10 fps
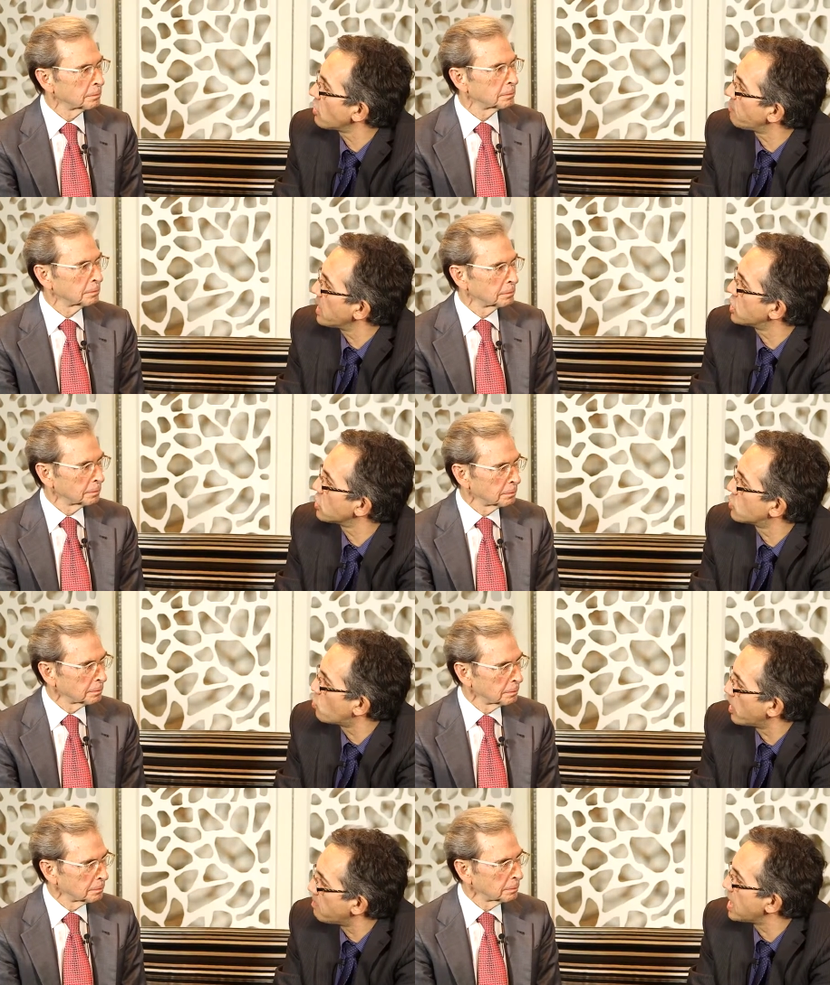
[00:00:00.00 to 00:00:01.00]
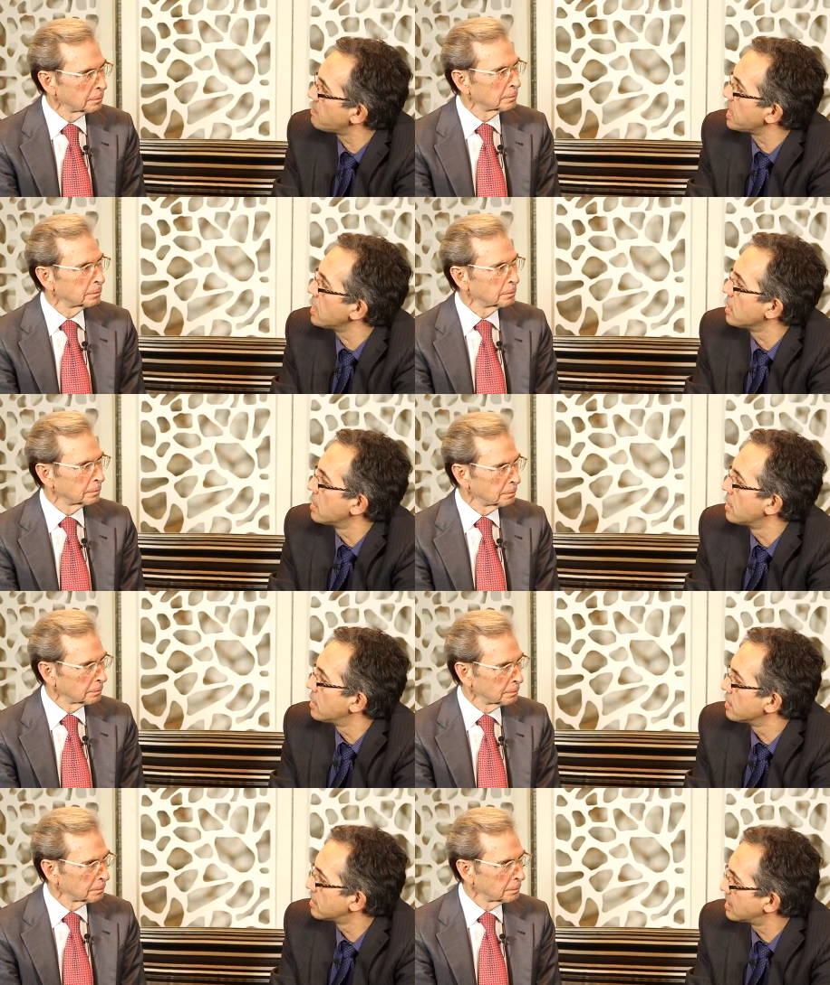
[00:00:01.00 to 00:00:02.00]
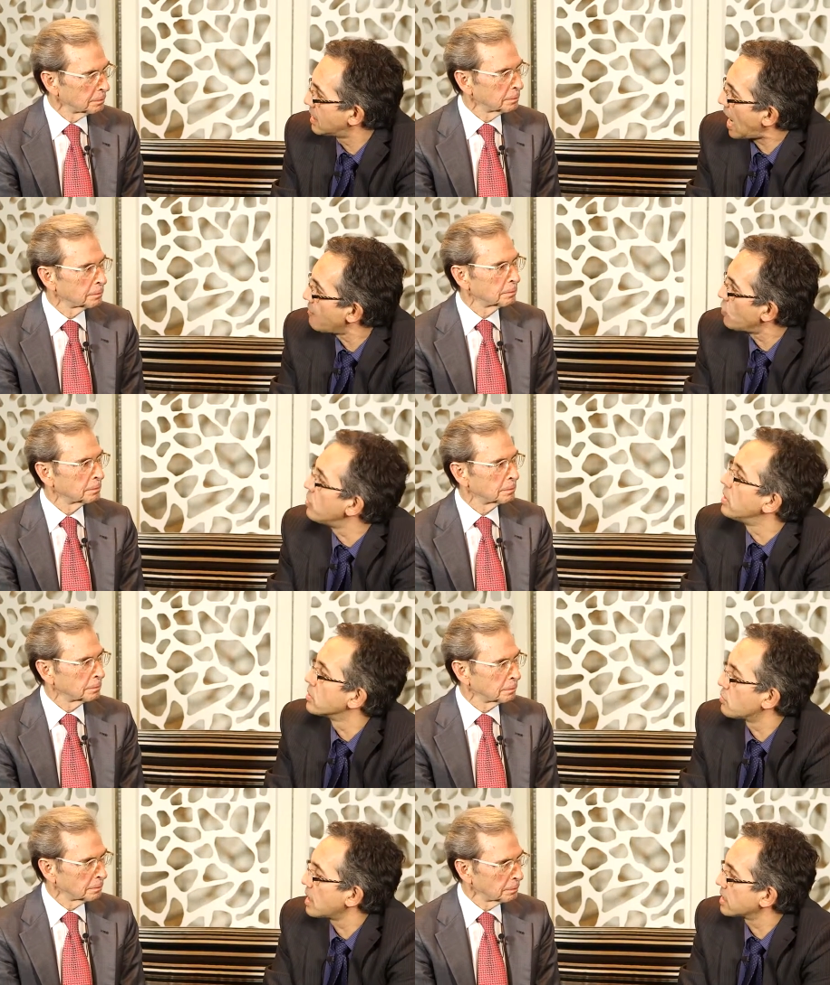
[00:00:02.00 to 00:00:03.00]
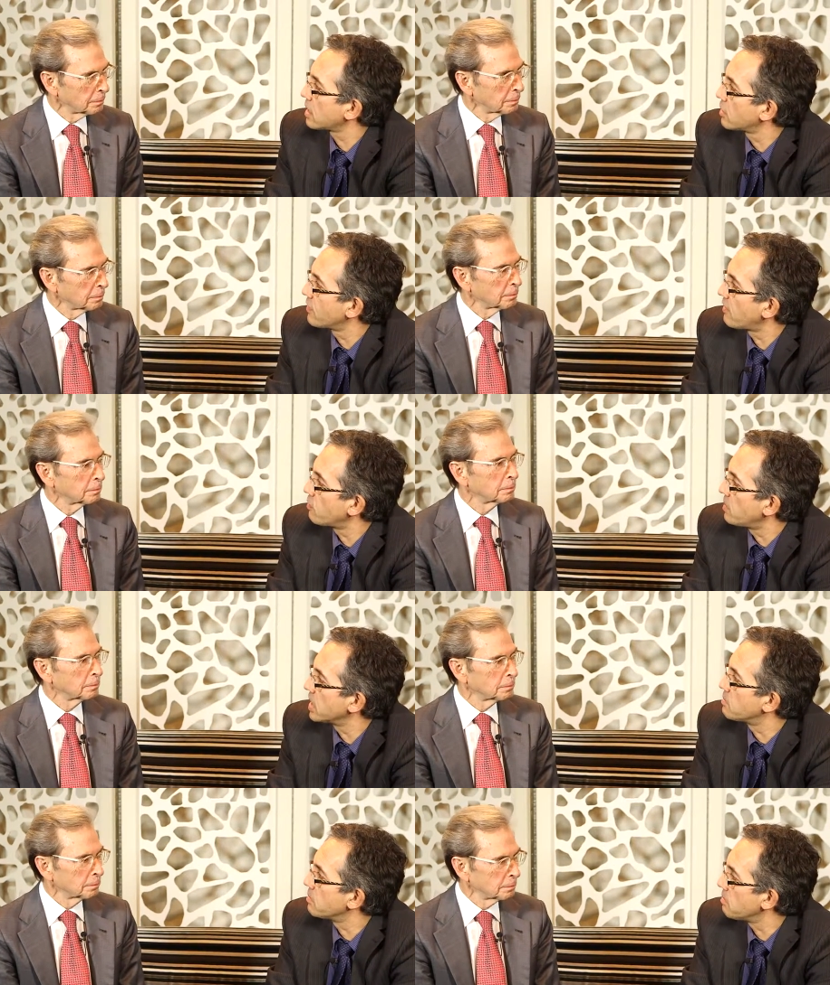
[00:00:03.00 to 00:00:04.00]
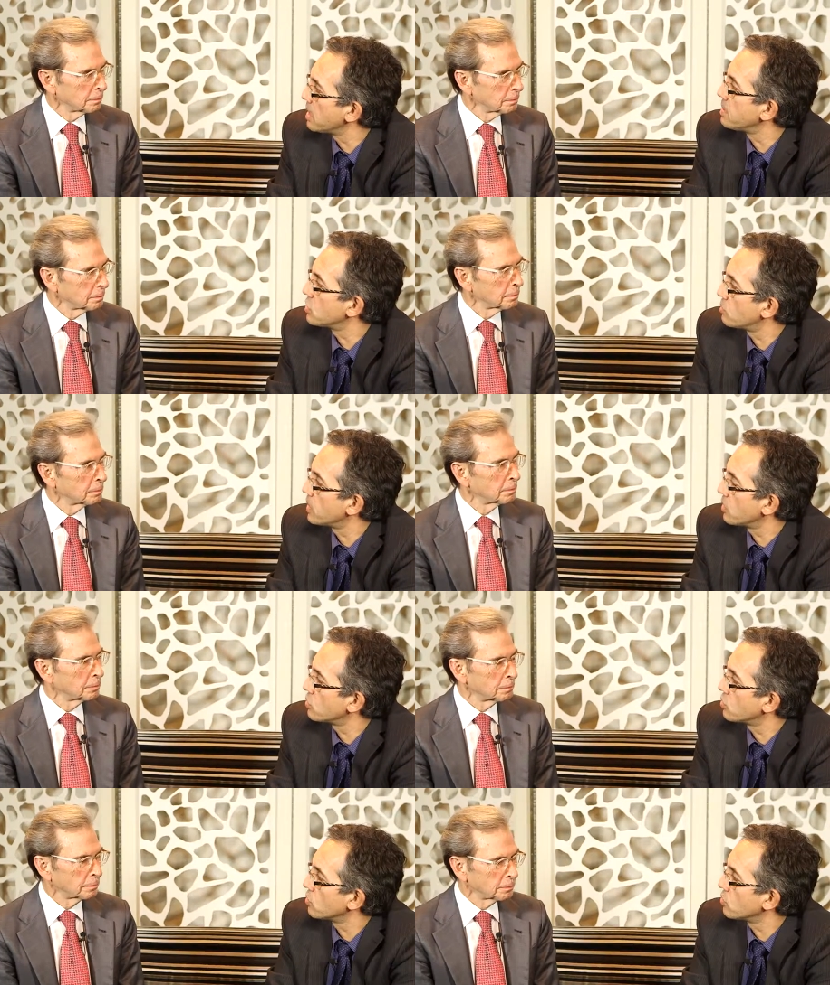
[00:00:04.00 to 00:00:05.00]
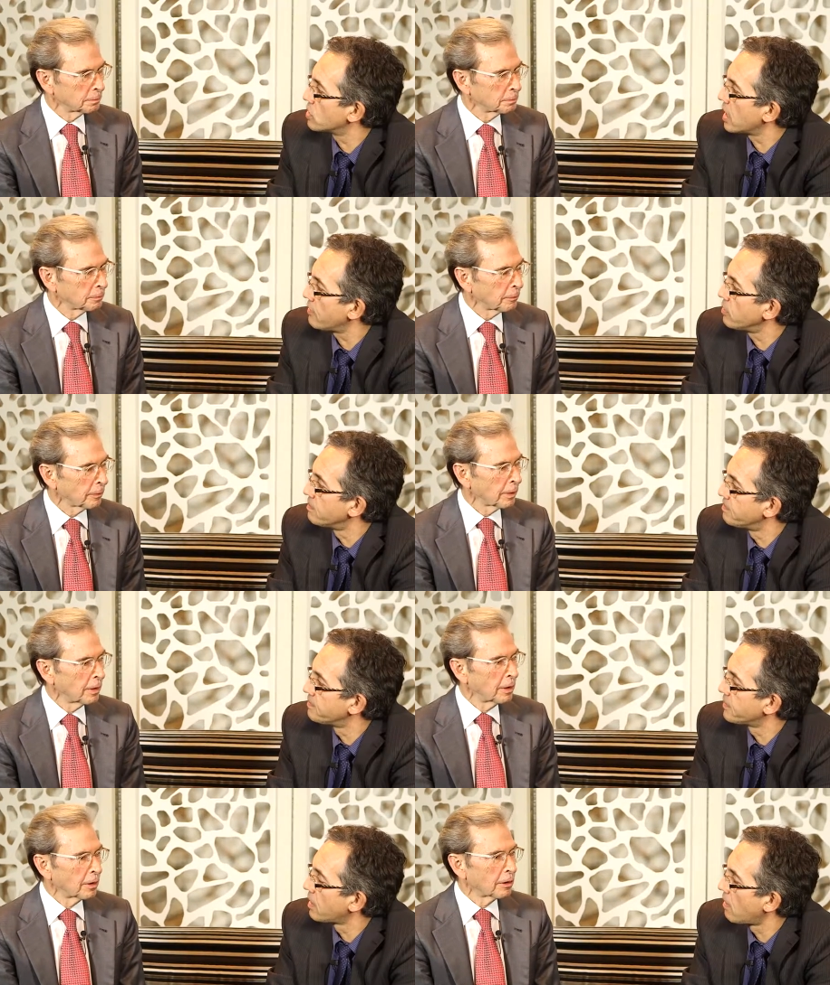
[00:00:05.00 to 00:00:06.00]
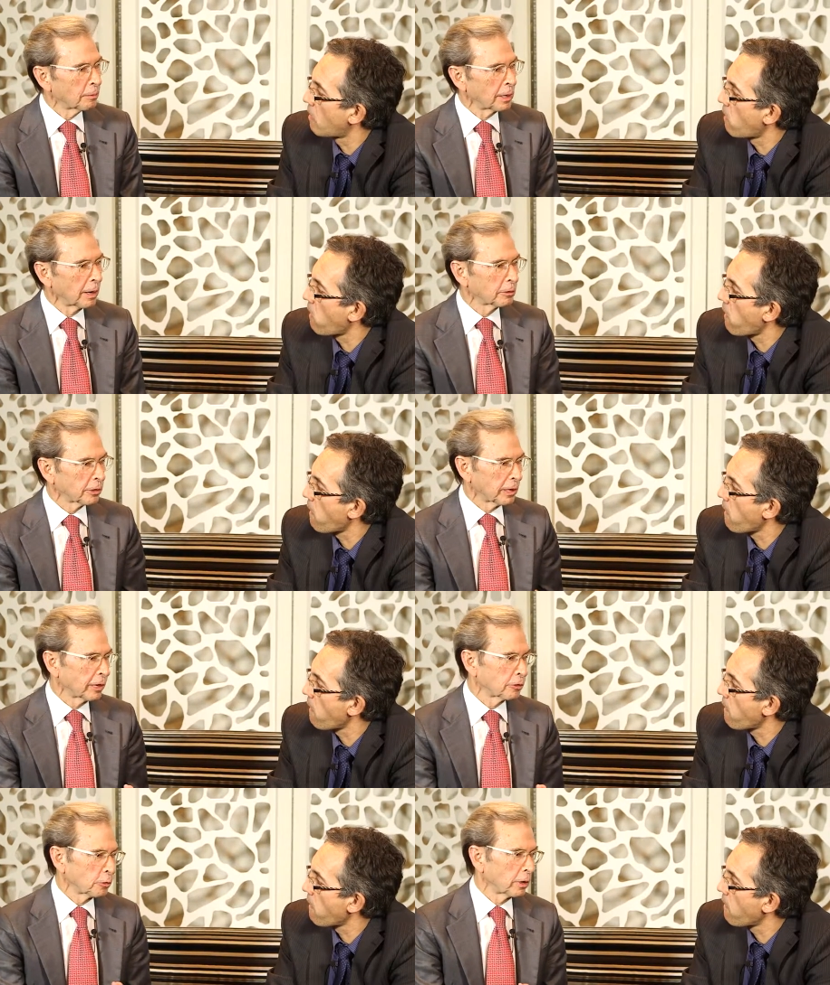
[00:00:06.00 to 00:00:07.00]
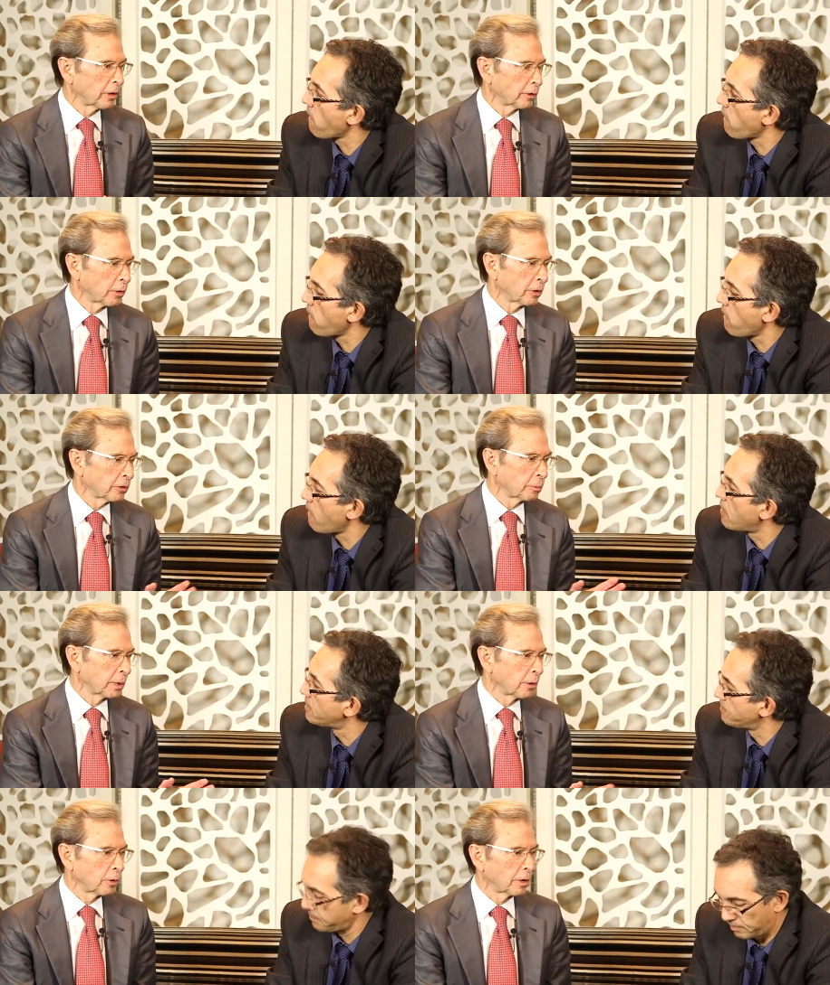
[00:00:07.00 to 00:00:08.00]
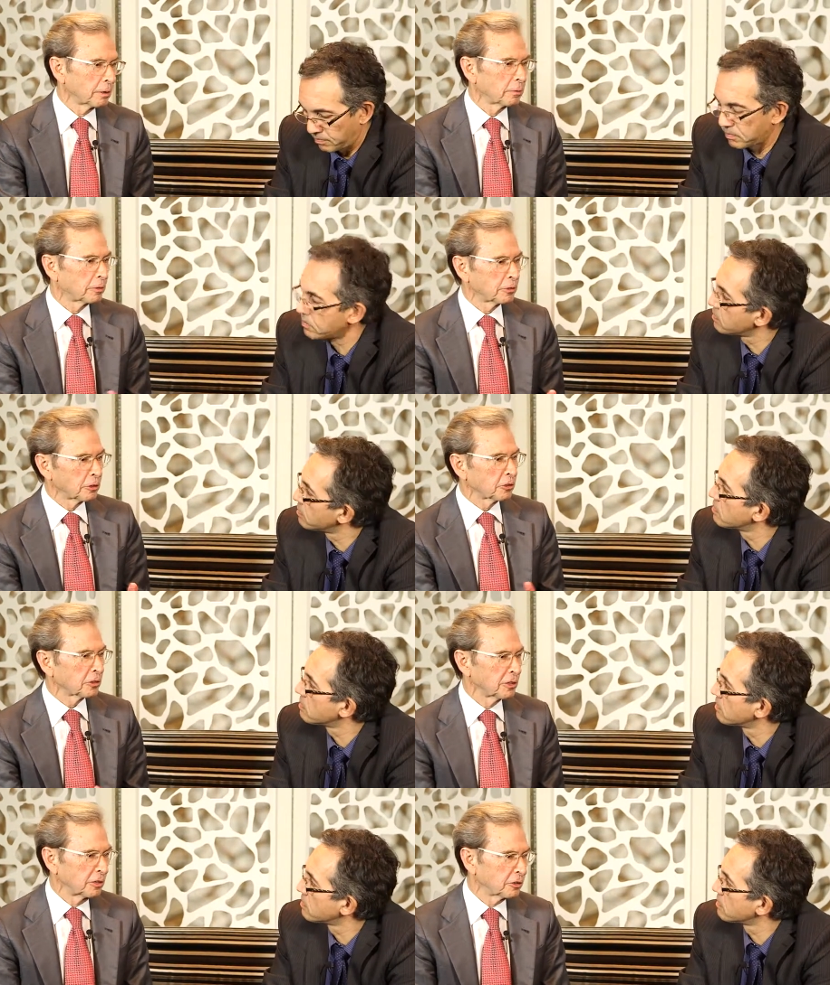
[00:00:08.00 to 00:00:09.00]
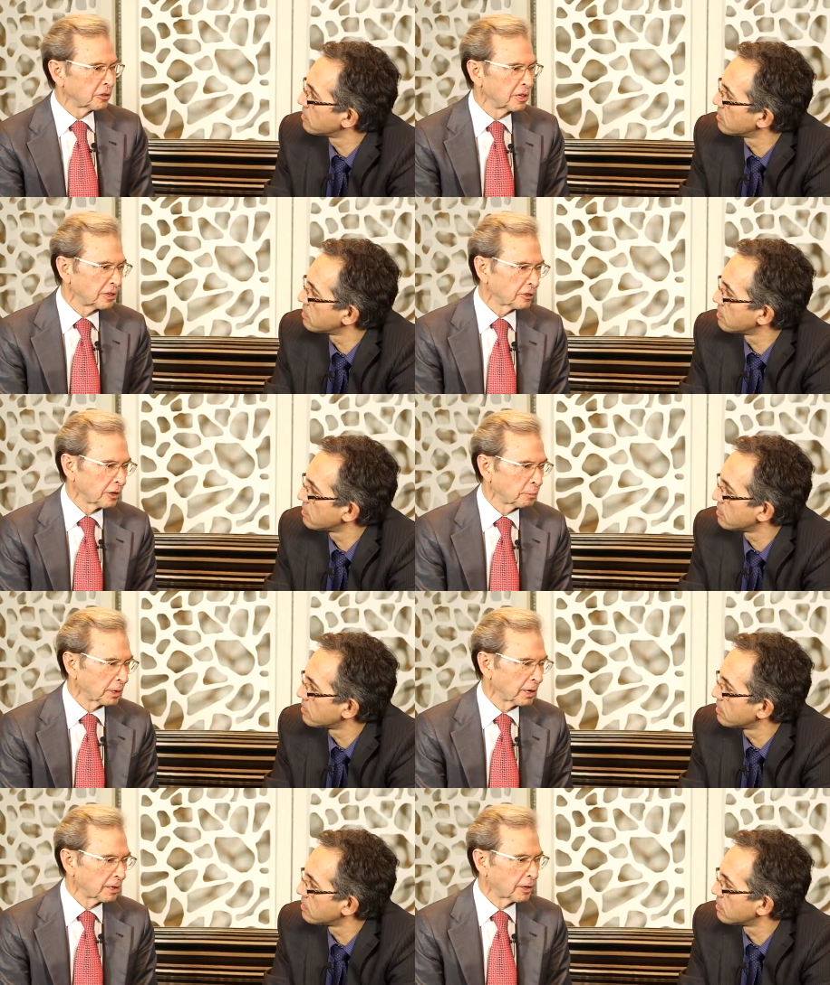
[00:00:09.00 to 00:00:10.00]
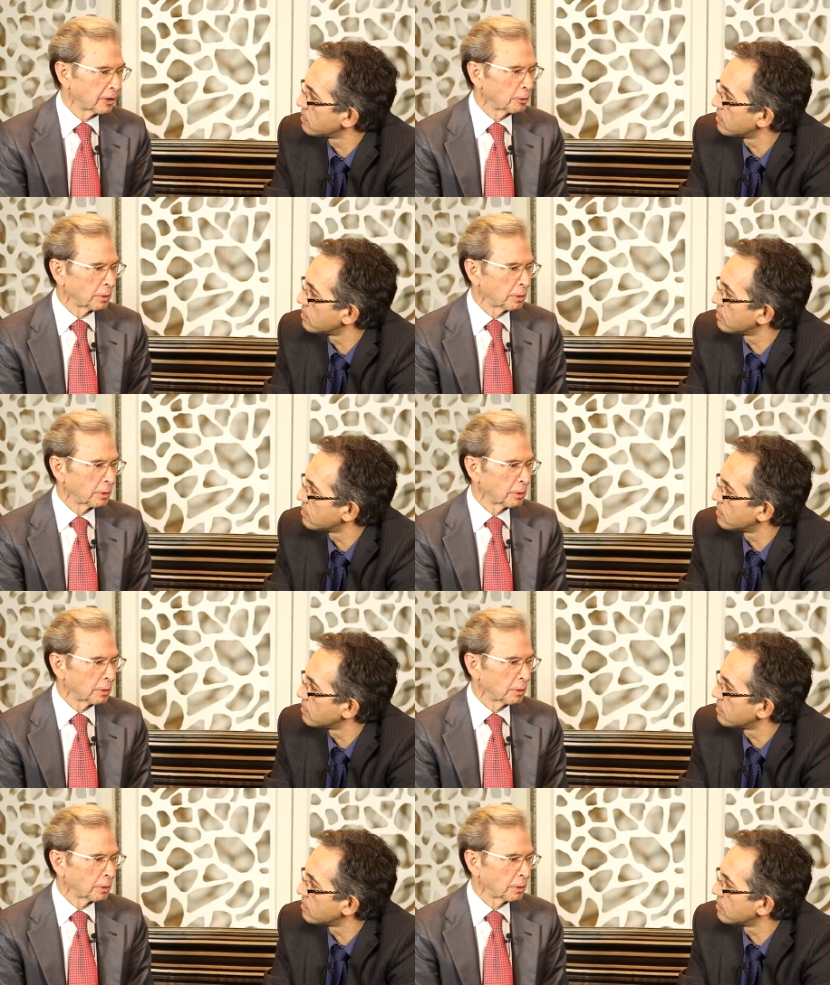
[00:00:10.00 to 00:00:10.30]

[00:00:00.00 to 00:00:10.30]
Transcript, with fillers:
Speaker 1: of patients where maybe TAVR, transcatheter valve replacement, may be superior to SAVR.
Speaker 2: I was going to ask you one other question, but I want to just sneak something in here. You